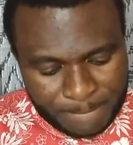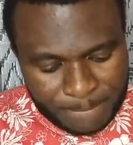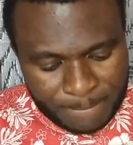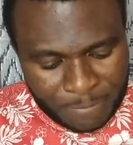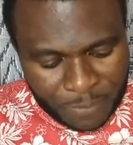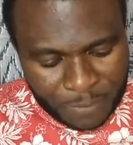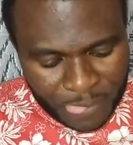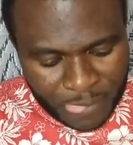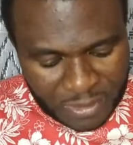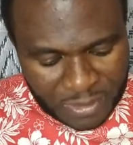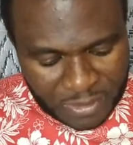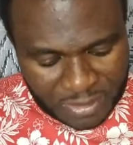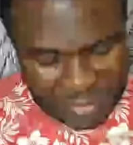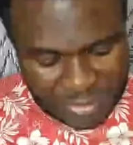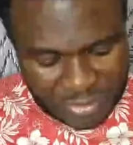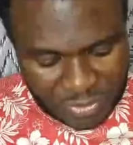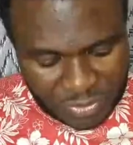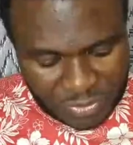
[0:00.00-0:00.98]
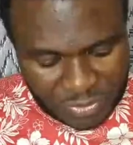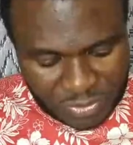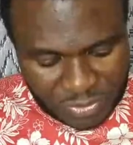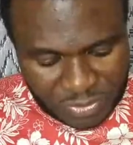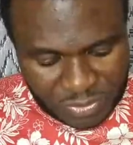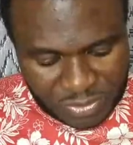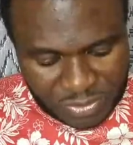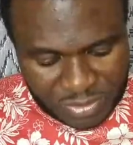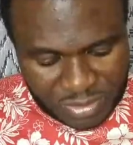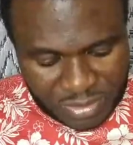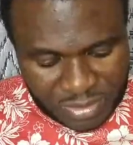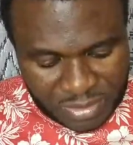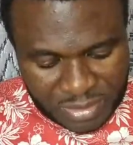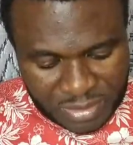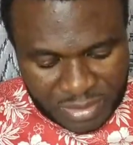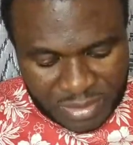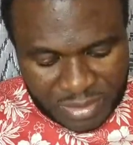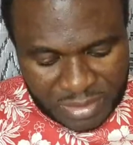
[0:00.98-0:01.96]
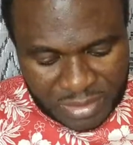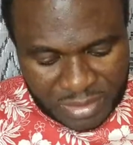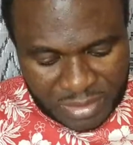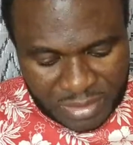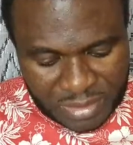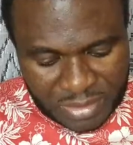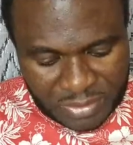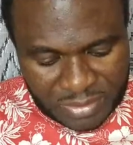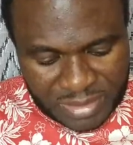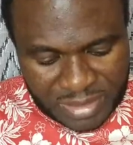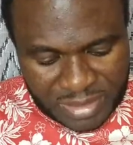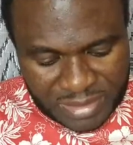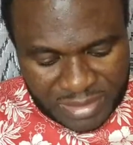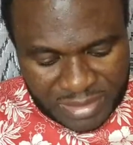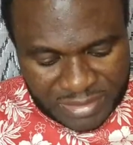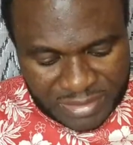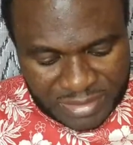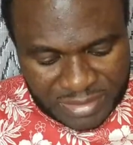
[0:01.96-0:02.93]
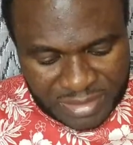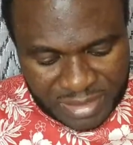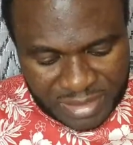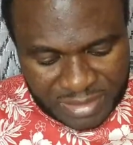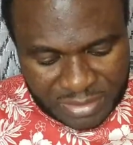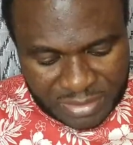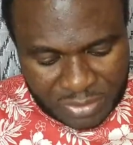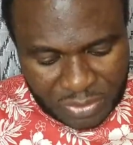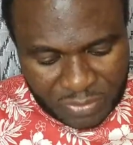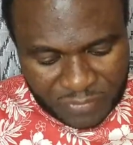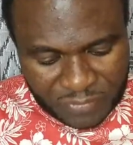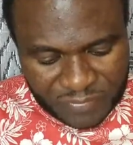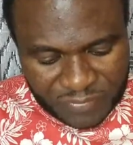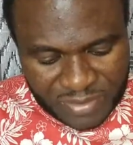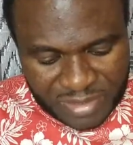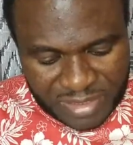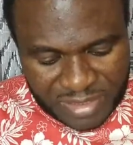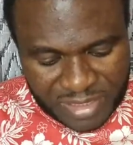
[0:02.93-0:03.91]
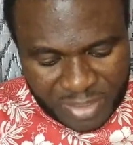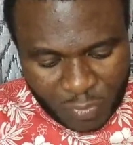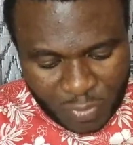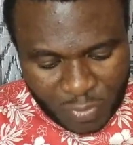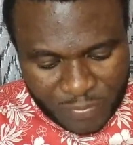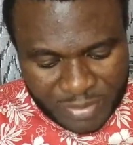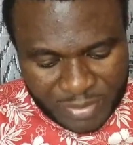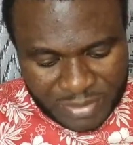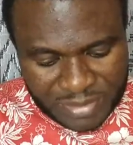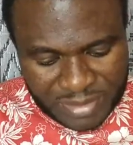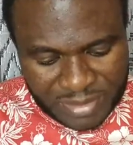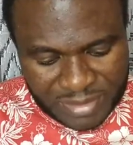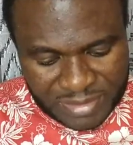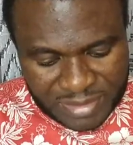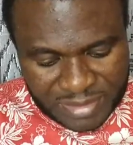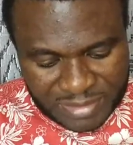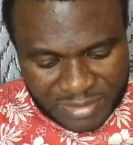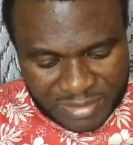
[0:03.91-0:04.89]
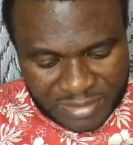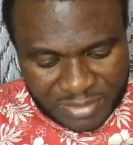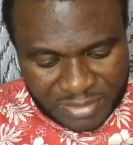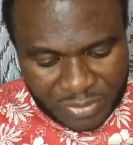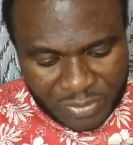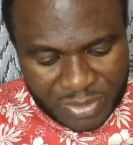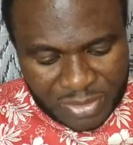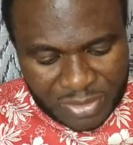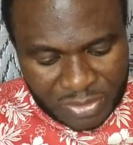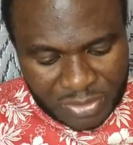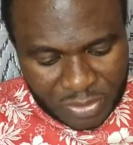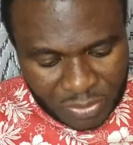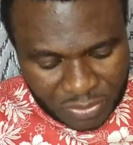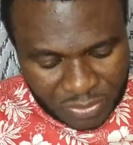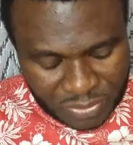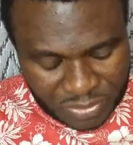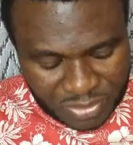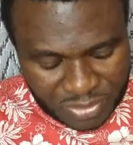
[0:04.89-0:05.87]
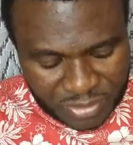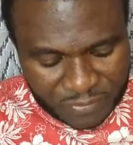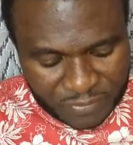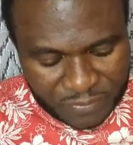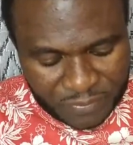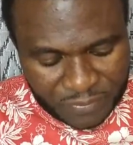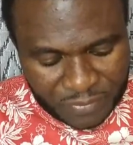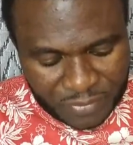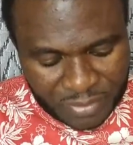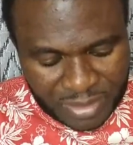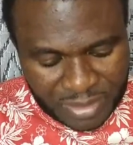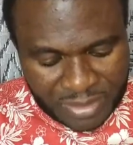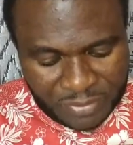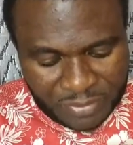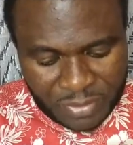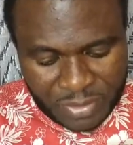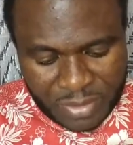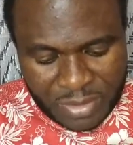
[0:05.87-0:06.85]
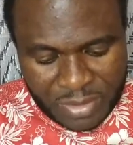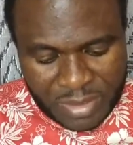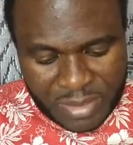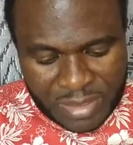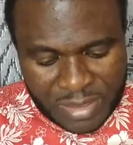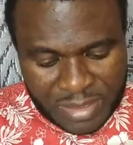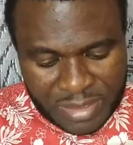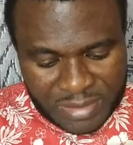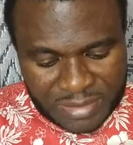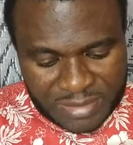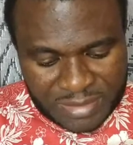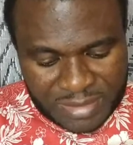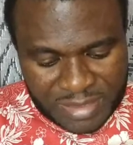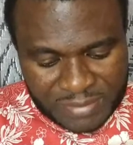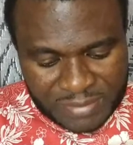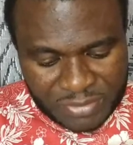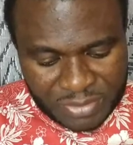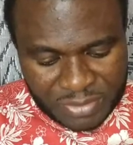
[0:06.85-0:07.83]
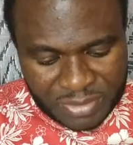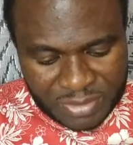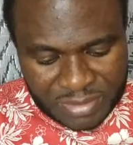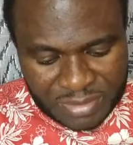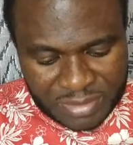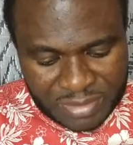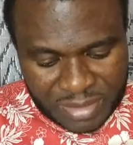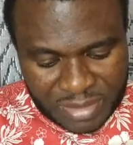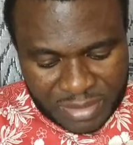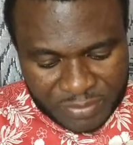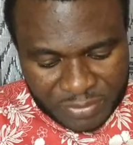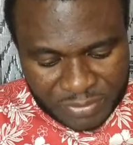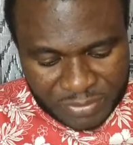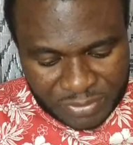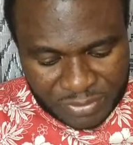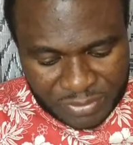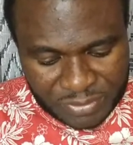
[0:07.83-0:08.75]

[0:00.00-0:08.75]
Now let's continue. So, il danneggiato venga equamente risarcito e sorge. Now, anytime such a thing happens,